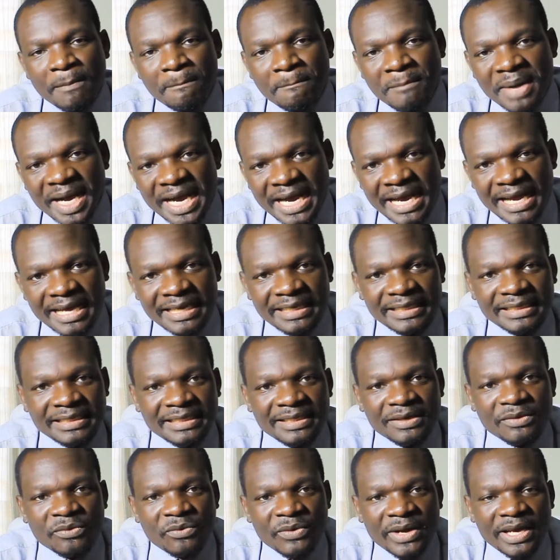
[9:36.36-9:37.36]
by
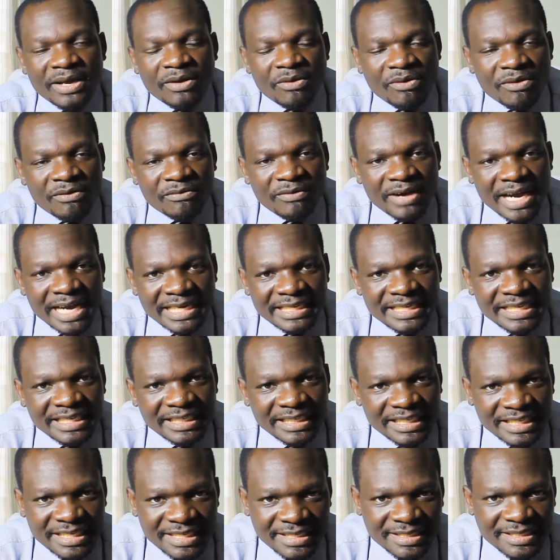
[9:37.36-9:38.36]
way of adding
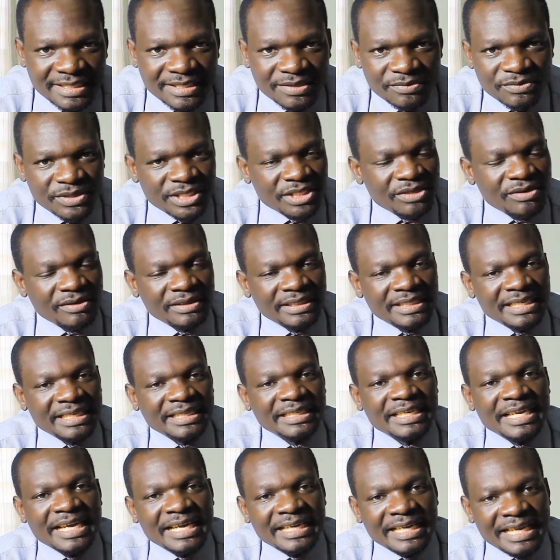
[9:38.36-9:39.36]
yeast, which
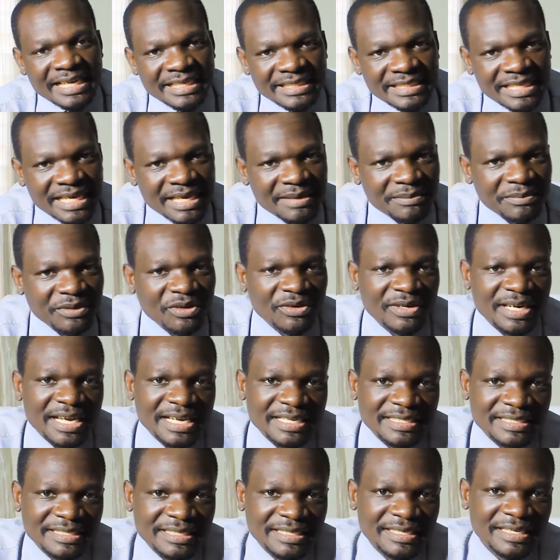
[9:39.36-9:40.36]
contain an enzyme known
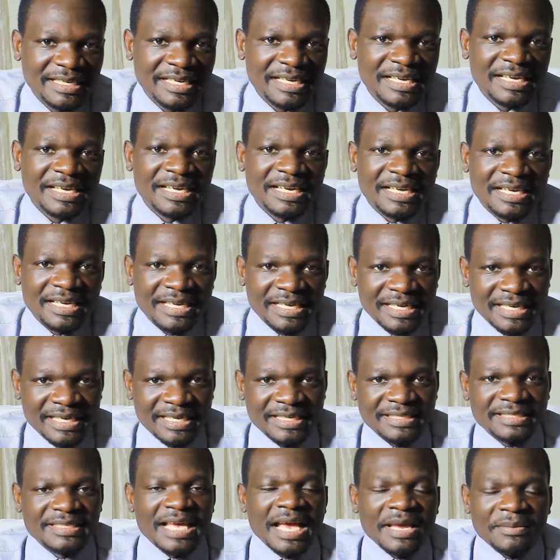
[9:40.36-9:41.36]
as
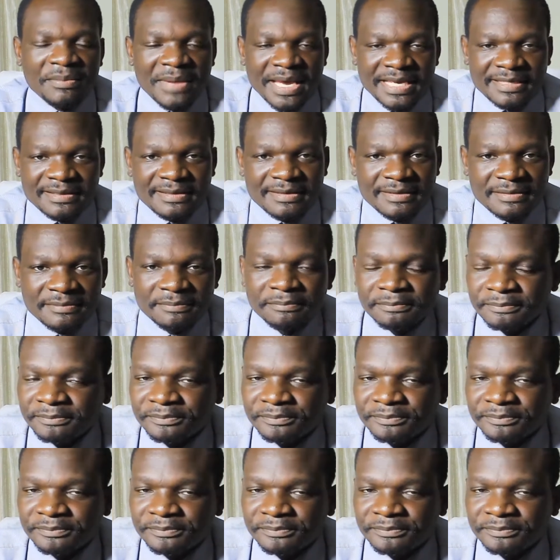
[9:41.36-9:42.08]
Enzymes.